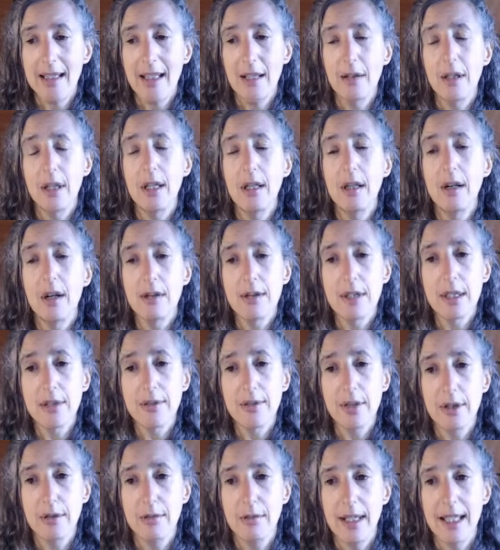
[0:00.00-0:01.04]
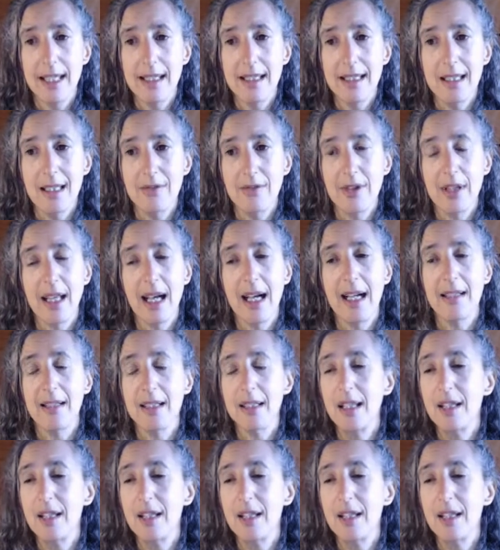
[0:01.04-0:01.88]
There are lots of good reasons for that.